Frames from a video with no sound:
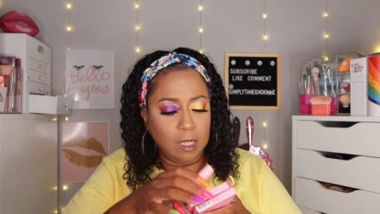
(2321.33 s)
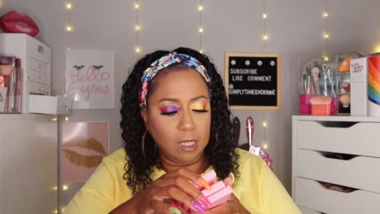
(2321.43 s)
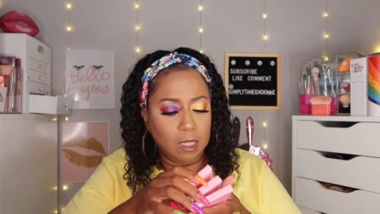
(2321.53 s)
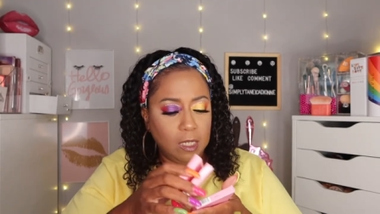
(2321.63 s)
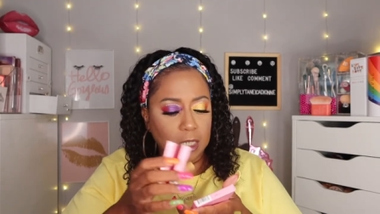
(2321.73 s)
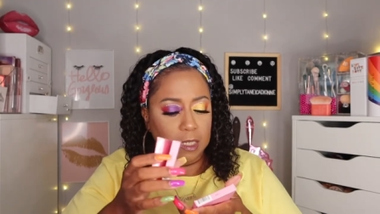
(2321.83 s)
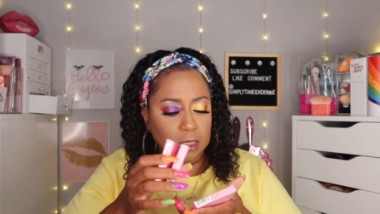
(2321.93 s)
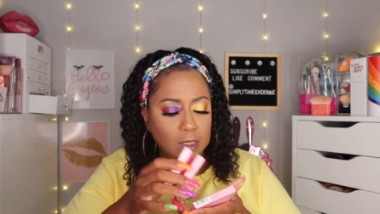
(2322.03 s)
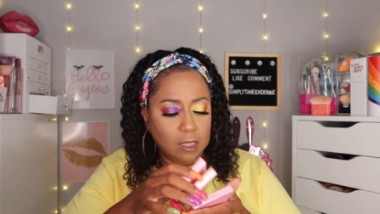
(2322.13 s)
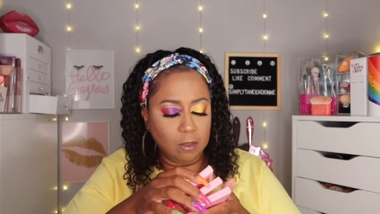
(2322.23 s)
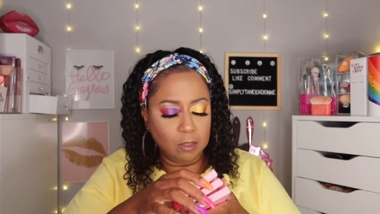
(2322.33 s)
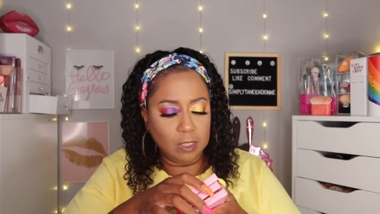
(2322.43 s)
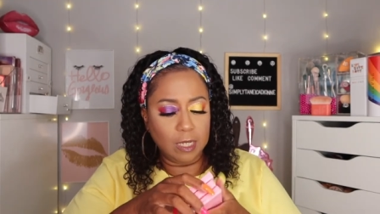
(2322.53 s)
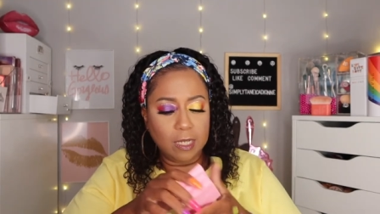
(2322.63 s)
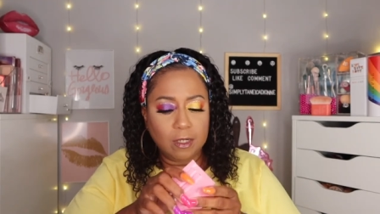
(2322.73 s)
uh, single
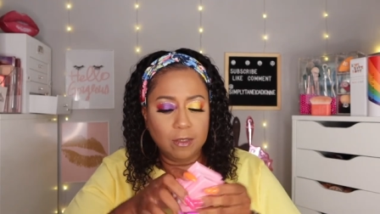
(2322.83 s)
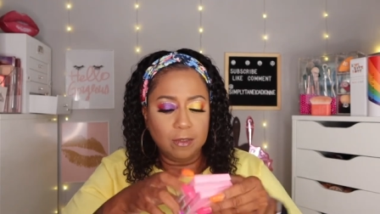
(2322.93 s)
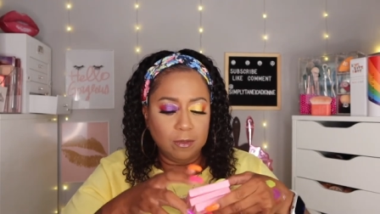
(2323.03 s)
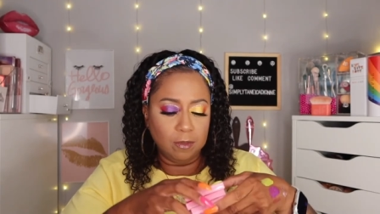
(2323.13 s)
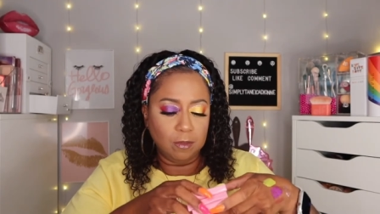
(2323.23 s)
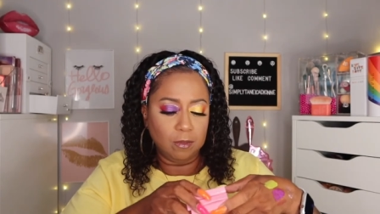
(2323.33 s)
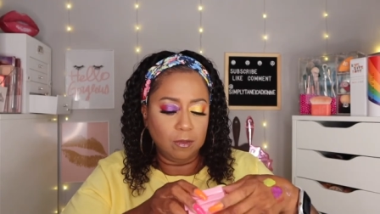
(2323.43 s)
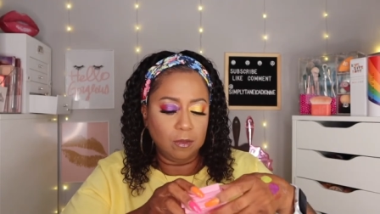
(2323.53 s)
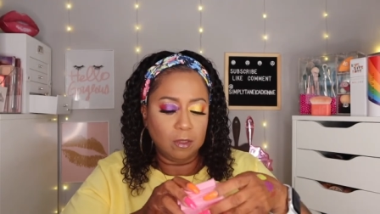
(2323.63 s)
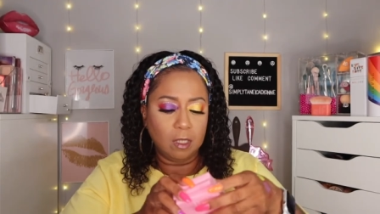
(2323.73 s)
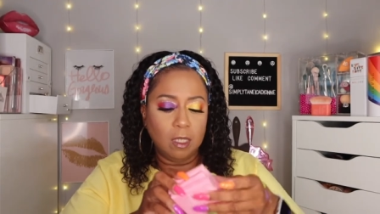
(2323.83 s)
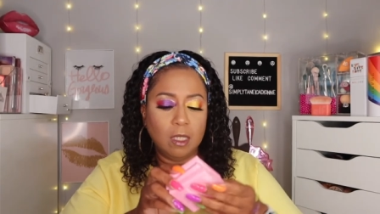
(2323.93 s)
shadows